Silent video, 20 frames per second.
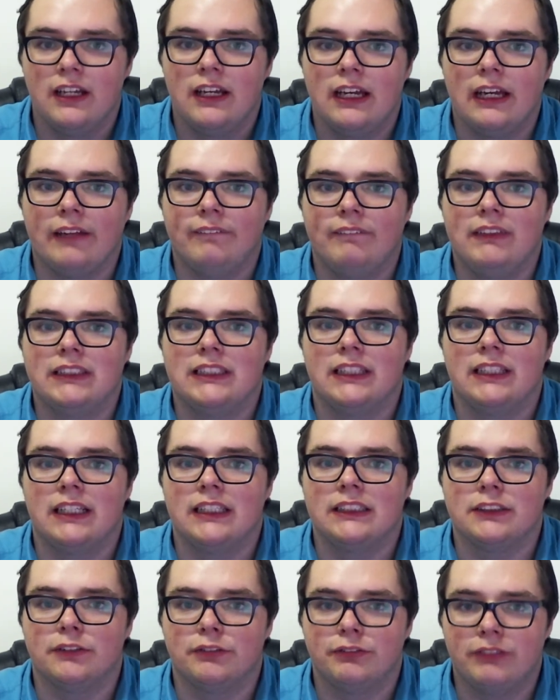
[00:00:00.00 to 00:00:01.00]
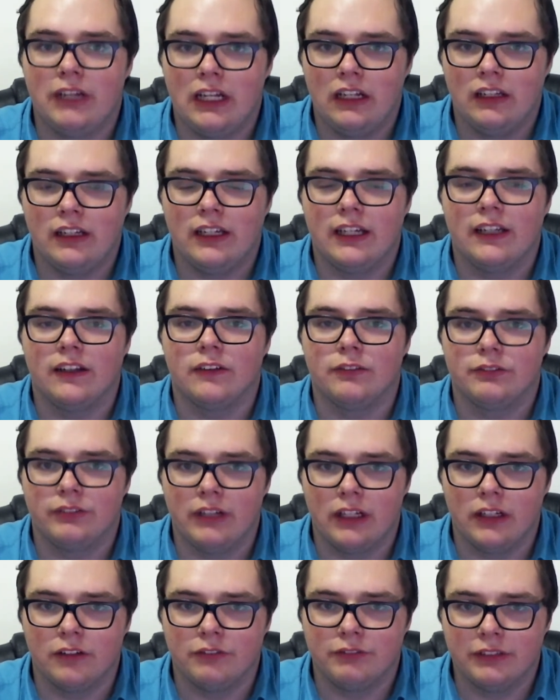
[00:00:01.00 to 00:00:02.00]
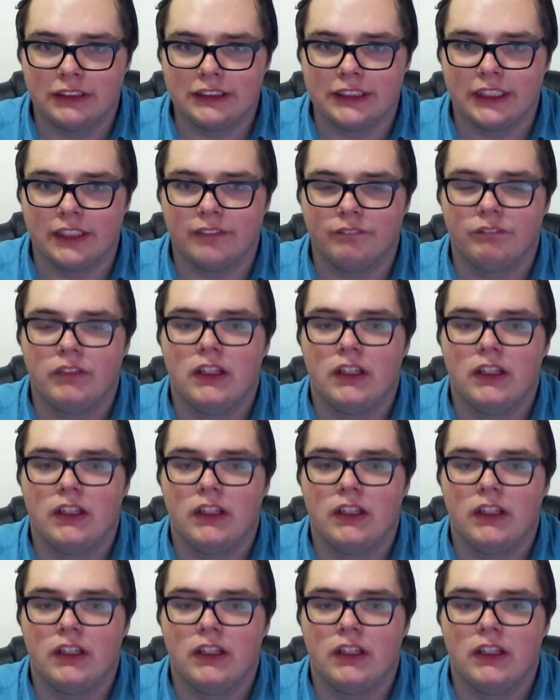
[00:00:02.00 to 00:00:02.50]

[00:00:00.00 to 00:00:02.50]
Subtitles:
it means that there's a failure in a fitting.